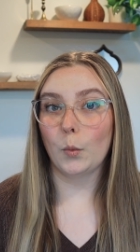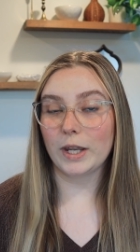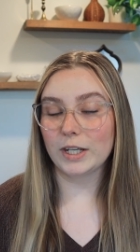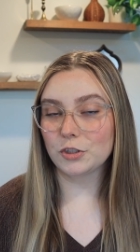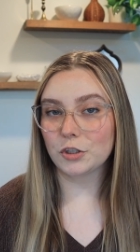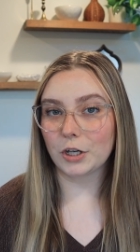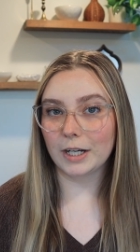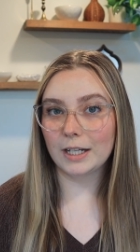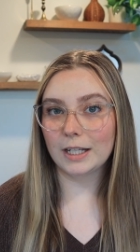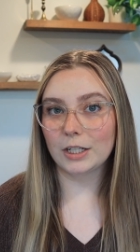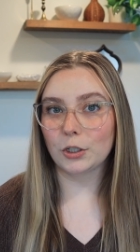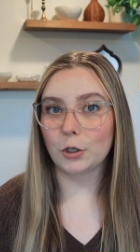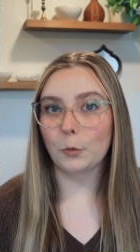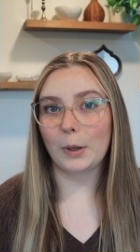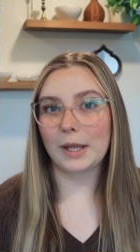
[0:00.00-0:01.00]
weight
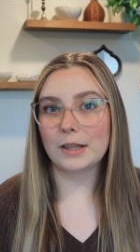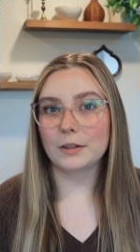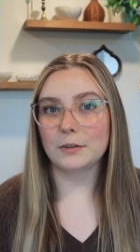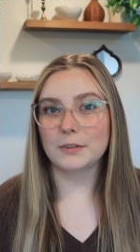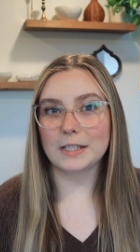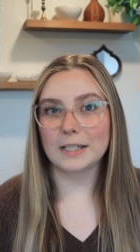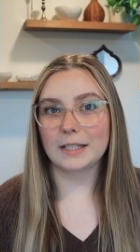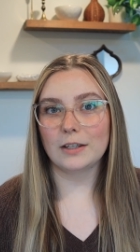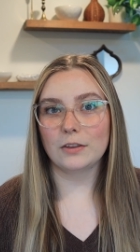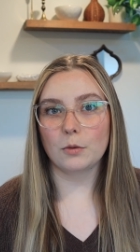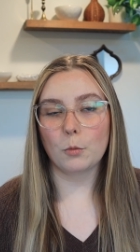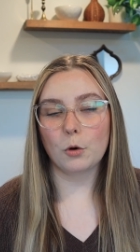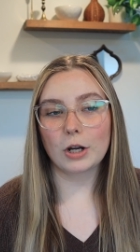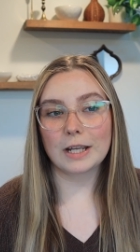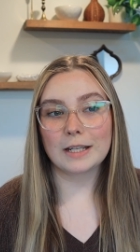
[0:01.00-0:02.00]
training or weightlifting in the
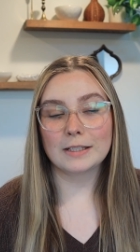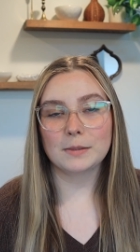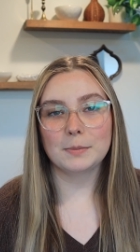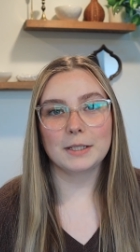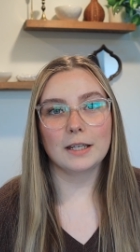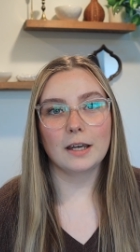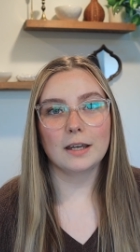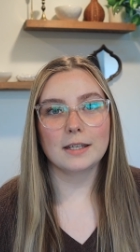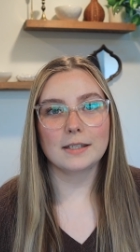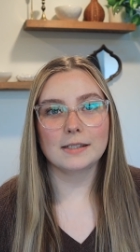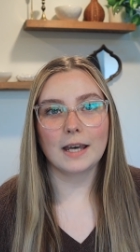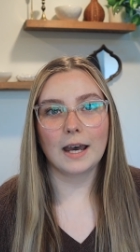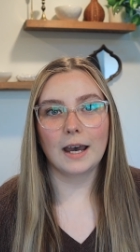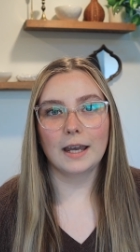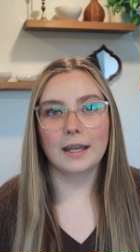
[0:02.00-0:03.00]
mornings because
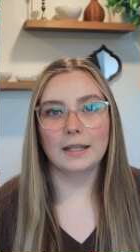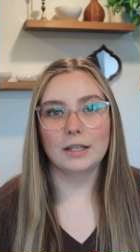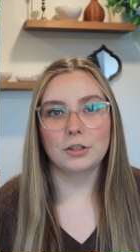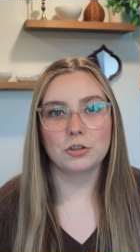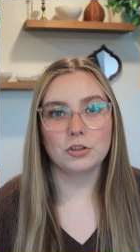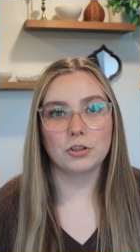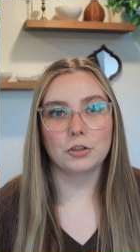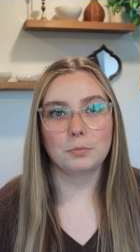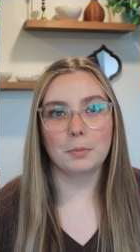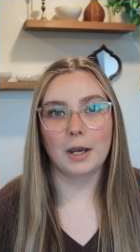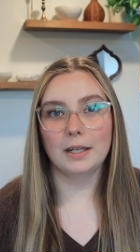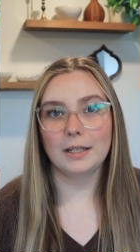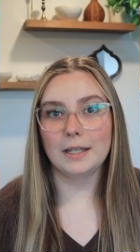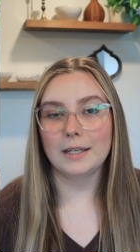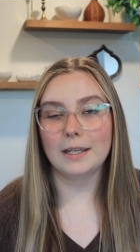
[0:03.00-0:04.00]
I injured
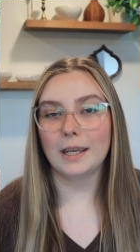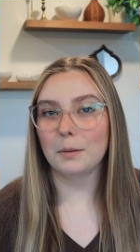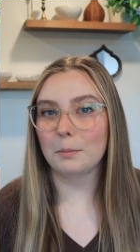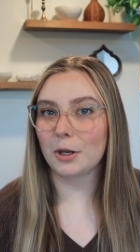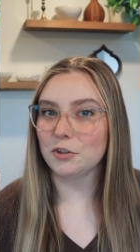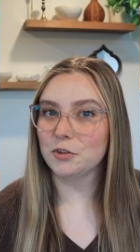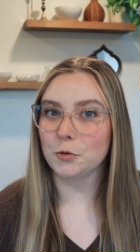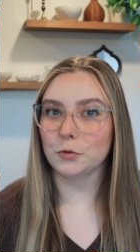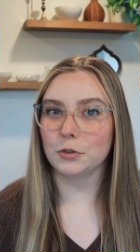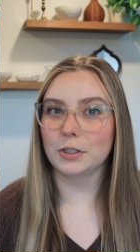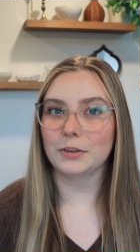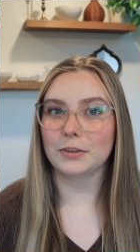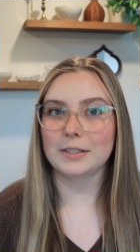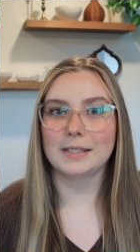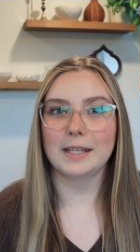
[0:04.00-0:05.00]
my knee and my shoulder
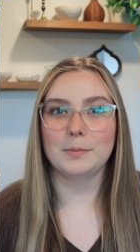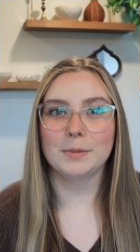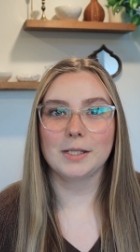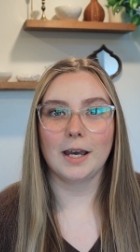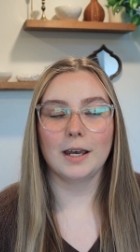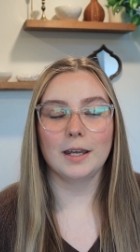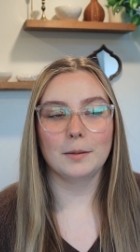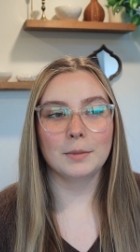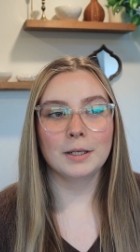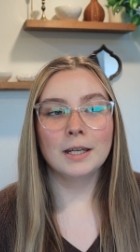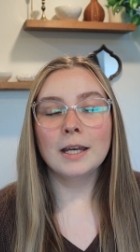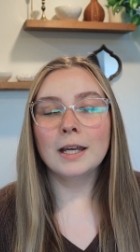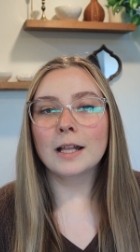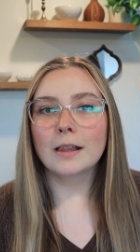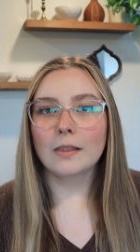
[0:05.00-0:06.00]
at the same time.
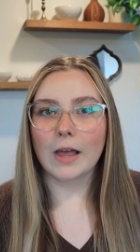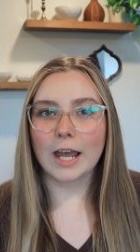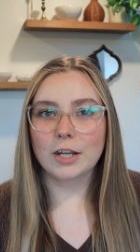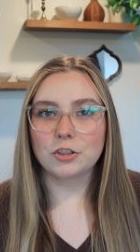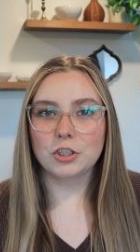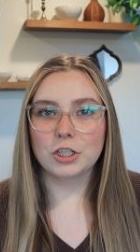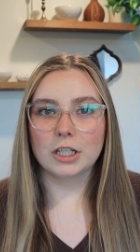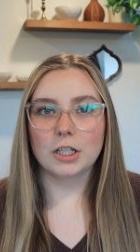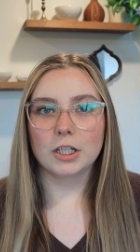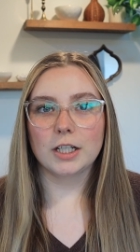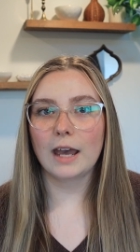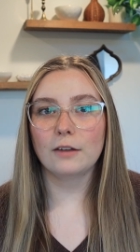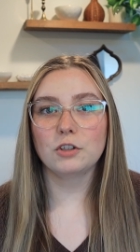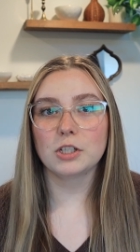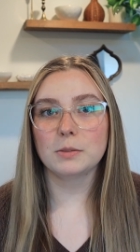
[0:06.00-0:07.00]
Last year,
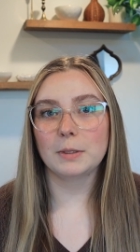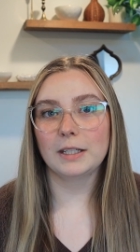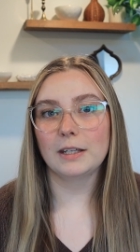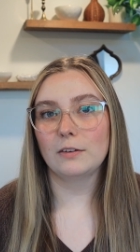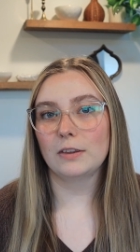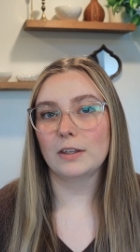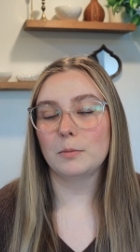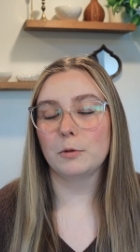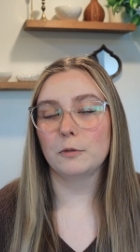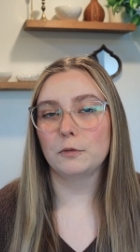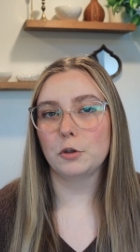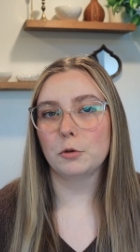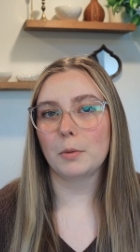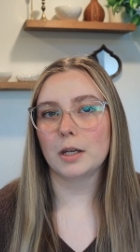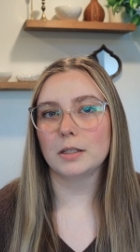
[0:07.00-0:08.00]
I've just been giving them a
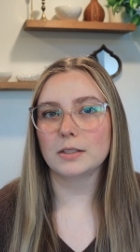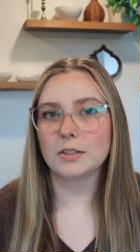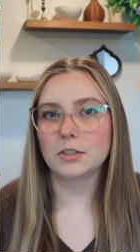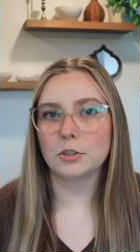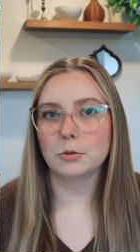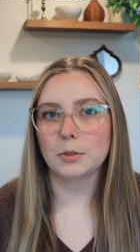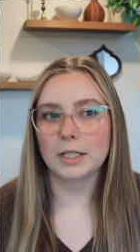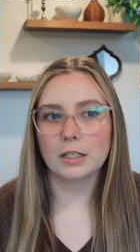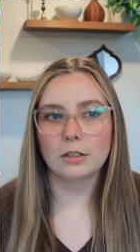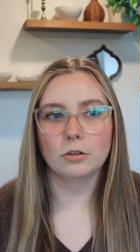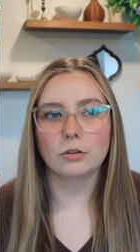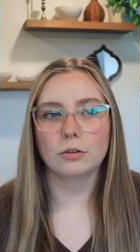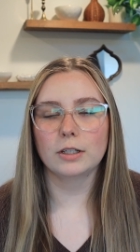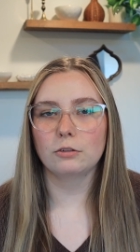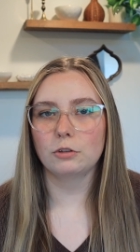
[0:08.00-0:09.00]
few months to
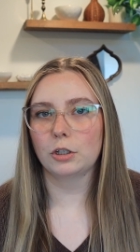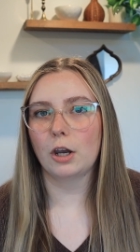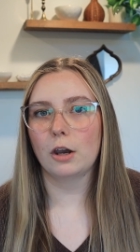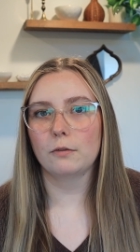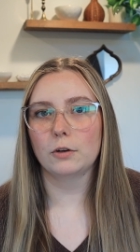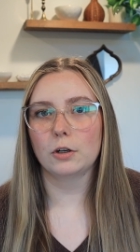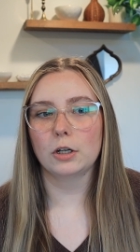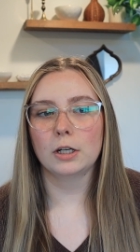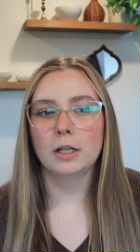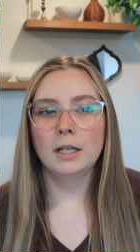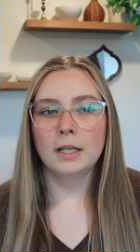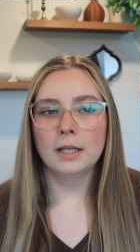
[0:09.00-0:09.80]
heal and recover,